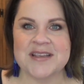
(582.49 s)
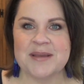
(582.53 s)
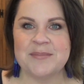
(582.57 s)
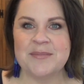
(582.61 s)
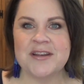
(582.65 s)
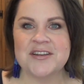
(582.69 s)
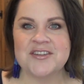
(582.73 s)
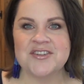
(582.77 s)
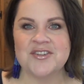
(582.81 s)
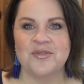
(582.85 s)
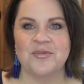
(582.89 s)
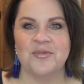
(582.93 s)
I'm
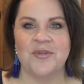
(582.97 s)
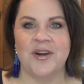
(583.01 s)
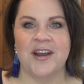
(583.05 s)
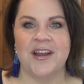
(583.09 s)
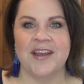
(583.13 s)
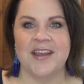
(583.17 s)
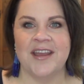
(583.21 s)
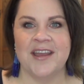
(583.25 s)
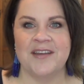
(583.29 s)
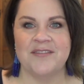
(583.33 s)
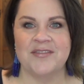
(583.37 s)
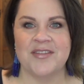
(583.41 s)
not sure
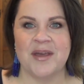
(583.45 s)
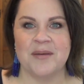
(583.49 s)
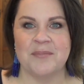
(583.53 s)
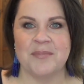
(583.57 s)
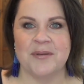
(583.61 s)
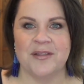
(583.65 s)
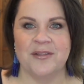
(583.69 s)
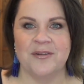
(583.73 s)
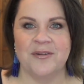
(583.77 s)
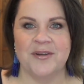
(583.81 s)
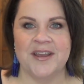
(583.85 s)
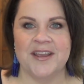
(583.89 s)
why I have that
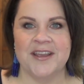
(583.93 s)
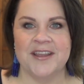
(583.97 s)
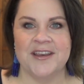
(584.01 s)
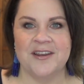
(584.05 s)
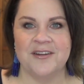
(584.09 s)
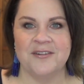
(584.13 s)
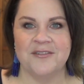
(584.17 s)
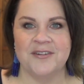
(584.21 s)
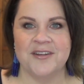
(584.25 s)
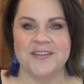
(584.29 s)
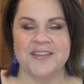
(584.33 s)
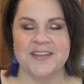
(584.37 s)
pillow hanging
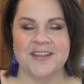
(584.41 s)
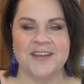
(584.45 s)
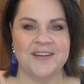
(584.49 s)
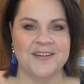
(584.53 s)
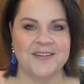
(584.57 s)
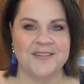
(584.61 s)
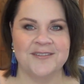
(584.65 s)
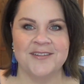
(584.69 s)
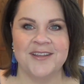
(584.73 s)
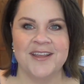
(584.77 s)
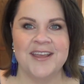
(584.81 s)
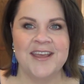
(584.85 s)
out right
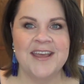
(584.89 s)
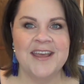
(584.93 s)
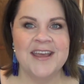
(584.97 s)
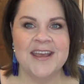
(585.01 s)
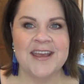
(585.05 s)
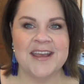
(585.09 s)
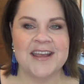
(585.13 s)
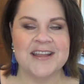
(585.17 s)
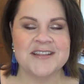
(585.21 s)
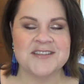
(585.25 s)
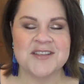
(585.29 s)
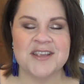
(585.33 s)
there.
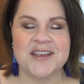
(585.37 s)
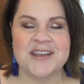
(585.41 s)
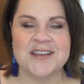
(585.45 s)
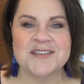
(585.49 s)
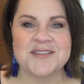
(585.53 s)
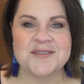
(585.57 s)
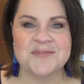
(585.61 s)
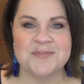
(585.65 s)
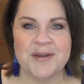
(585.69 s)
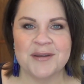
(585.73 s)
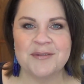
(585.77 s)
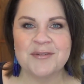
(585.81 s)
It's,
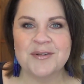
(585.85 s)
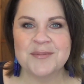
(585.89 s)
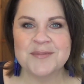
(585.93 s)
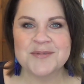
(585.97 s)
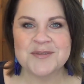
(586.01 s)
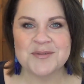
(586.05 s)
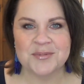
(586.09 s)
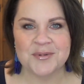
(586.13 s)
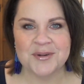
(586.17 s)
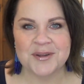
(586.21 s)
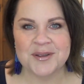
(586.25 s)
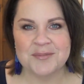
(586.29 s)
it's, my room's
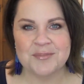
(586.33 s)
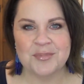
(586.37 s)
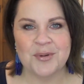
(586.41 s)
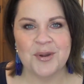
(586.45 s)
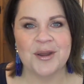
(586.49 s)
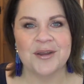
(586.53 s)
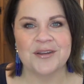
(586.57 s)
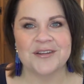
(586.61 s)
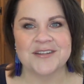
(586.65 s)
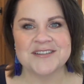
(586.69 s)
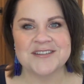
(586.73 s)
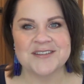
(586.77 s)
a work in
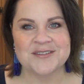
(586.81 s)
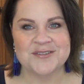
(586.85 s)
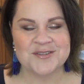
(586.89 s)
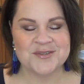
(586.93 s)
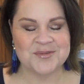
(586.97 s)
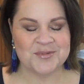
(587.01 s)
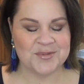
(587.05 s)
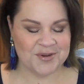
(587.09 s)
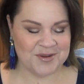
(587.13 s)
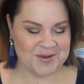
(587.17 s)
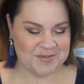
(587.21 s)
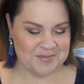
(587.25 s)
progress here. It's
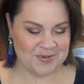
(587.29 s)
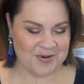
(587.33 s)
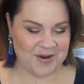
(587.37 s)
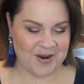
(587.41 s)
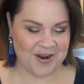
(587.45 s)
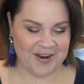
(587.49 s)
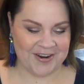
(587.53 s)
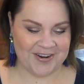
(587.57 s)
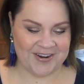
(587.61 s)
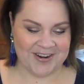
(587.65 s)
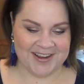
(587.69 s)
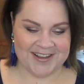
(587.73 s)
a work in
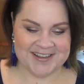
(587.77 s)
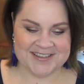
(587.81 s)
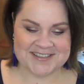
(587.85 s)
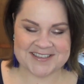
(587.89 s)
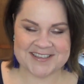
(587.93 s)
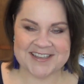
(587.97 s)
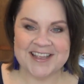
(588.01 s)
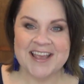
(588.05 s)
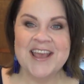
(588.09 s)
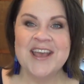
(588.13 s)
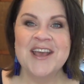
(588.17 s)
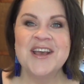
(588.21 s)

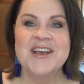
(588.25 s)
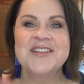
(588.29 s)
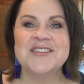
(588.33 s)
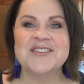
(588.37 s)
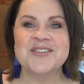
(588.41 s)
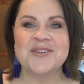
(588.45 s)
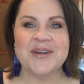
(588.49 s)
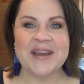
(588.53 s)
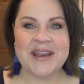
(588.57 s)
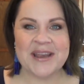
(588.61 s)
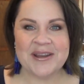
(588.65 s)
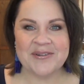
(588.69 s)
progress.
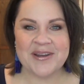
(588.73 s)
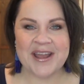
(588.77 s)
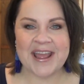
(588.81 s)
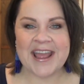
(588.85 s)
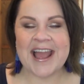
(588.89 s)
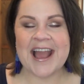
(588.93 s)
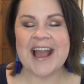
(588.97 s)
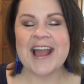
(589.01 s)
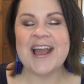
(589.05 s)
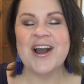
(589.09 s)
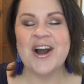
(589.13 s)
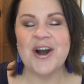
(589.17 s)
So
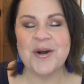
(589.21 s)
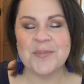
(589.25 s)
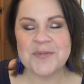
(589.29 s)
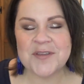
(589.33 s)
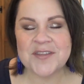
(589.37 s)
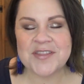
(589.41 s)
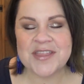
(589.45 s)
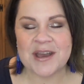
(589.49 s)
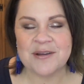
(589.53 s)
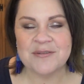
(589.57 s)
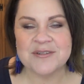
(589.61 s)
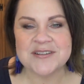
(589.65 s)
anyway, I hope
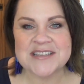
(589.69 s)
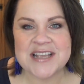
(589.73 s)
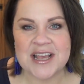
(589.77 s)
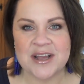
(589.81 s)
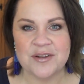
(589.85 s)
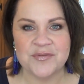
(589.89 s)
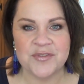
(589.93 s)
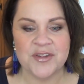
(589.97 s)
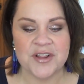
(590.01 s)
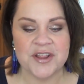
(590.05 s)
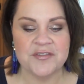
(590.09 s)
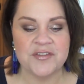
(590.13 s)
that that was
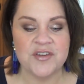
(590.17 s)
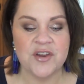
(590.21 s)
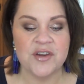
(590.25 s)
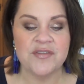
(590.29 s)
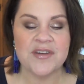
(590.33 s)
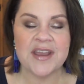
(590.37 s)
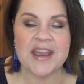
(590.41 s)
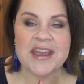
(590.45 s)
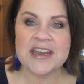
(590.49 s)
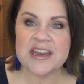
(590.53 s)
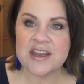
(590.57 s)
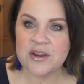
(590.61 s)
helpful. If you
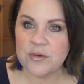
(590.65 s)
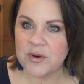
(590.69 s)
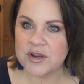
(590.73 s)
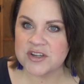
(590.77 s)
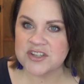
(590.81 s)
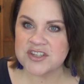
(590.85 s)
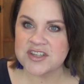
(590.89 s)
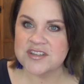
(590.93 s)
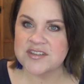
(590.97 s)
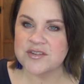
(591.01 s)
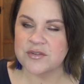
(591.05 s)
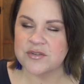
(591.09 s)
have any
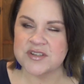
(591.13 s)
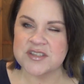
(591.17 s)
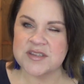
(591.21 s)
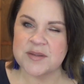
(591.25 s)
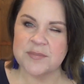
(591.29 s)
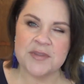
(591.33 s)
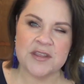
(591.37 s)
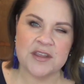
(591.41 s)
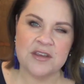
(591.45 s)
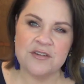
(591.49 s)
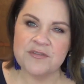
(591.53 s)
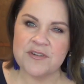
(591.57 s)
questions or
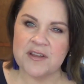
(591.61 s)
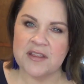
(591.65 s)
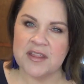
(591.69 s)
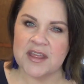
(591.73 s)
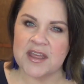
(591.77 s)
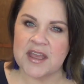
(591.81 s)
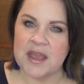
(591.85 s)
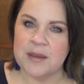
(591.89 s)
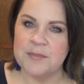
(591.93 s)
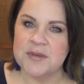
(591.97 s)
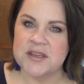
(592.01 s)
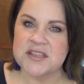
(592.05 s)
something you felt
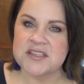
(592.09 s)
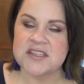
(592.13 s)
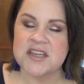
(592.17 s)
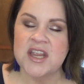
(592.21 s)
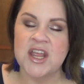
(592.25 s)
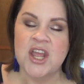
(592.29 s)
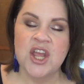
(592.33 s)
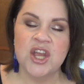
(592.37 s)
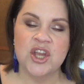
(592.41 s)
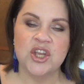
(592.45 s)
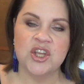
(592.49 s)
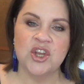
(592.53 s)
like I missed,
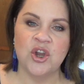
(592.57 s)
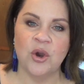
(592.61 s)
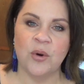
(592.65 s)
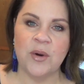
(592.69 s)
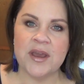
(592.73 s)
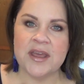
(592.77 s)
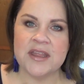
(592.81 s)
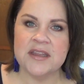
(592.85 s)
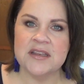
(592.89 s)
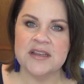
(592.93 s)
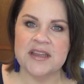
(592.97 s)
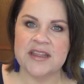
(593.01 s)
go
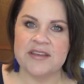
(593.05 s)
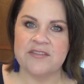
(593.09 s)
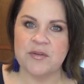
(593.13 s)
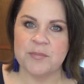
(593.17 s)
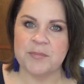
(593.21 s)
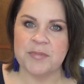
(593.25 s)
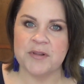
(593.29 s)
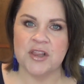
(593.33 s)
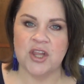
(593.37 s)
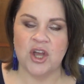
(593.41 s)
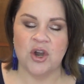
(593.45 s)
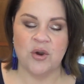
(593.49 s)
ahead and leave it
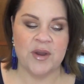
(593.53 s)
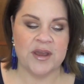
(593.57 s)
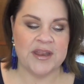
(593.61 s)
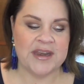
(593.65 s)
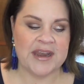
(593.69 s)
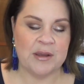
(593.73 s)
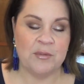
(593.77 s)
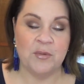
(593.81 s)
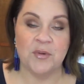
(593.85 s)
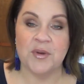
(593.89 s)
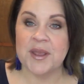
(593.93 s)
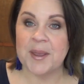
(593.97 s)
below and
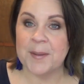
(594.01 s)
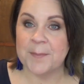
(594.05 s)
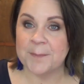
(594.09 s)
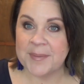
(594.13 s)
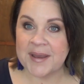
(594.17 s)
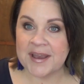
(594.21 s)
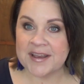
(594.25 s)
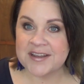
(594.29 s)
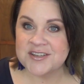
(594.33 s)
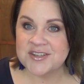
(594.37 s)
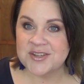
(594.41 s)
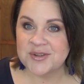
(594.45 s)
I will get
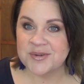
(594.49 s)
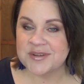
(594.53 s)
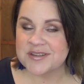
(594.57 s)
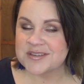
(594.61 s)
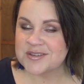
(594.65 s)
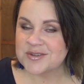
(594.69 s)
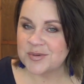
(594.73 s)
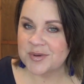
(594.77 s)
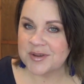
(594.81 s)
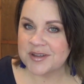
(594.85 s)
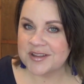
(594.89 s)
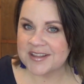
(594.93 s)
back to you
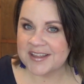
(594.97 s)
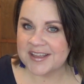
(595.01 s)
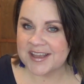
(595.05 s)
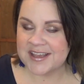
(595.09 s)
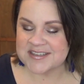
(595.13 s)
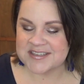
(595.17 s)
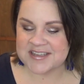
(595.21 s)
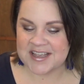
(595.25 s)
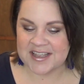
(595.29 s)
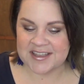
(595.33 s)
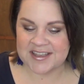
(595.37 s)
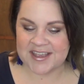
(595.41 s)
as quickly
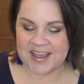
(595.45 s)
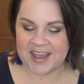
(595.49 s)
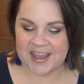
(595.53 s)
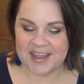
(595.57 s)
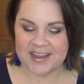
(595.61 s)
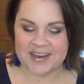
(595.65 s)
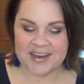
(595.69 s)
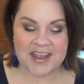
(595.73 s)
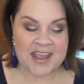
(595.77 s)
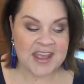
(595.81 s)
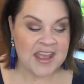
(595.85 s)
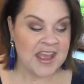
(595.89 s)
as I
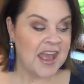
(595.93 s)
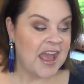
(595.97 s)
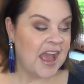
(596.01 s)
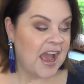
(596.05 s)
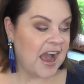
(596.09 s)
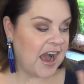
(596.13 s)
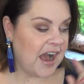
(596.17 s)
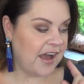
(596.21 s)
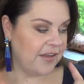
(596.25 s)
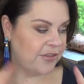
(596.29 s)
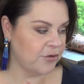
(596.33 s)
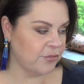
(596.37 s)
can.
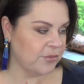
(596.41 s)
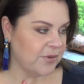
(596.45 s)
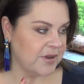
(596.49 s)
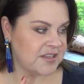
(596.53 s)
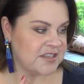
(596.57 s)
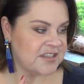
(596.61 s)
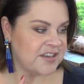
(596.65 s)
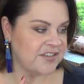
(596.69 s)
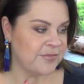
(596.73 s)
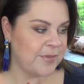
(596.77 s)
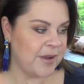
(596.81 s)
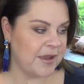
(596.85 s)
On the
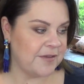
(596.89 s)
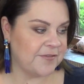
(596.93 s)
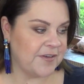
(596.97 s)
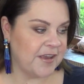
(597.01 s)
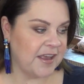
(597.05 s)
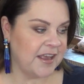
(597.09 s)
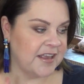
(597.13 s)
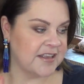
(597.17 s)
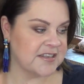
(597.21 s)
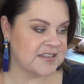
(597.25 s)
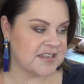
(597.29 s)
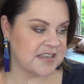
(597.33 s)
rest of my
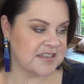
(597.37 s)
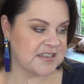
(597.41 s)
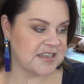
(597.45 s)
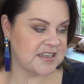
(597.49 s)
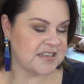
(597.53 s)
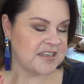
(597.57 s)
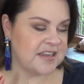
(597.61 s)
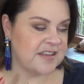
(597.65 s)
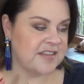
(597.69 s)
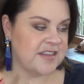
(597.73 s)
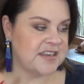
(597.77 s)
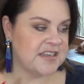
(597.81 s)
face, as I
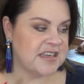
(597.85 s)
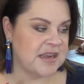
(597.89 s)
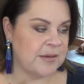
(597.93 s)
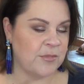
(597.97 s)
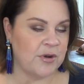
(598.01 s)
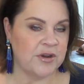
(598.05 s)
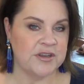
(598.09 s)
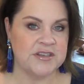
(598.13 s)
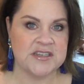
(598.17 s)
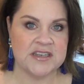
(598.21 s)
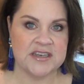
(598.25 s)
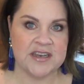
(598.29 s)
said in the demo,
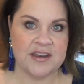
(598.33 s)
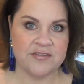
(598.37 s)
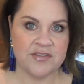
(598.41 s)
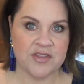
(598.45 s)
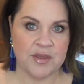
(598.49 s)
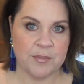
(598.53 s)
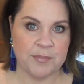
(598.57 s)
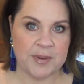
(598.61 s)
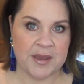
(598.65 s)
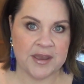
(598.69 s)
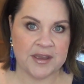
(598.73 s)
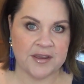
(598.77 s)
I did have
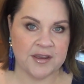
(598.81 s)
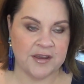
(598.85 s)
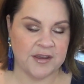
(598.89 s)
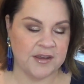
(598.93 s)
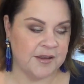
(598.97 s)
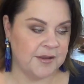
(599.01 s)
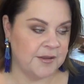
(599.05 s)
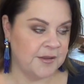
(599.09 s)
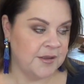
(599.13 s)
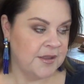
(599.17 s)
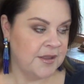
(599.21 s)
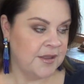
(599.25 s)
the
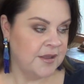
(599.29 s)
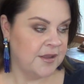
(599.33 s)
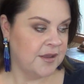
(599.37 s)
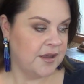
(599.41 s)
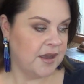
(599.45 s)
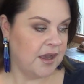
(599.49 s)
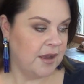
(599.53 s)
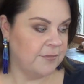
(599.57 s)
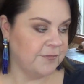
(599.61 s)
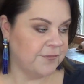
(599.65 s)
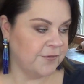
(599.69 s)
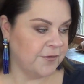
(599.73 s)
Becca
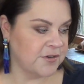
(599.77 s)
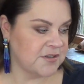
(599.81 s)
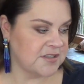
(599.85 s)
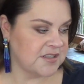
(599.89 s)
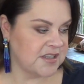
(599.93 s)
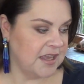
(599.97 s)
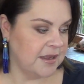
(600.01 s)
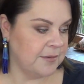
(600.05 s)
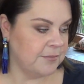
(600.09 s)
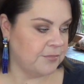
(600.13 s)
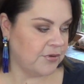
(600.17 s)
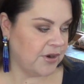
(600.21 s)
um, First
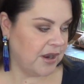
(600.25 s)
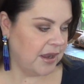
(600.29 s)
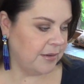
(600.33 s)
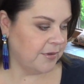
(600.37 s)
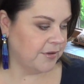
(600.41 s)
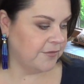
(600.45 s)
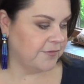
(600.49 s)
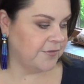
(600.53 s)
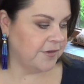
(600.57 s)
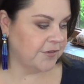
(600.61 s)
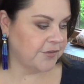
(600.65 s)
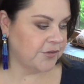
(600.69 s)
Light
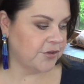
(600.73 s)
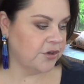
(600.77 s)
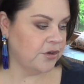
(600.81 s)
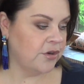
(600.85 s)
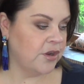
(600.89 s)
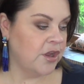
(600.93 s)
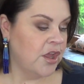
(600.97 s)
Priming Filter.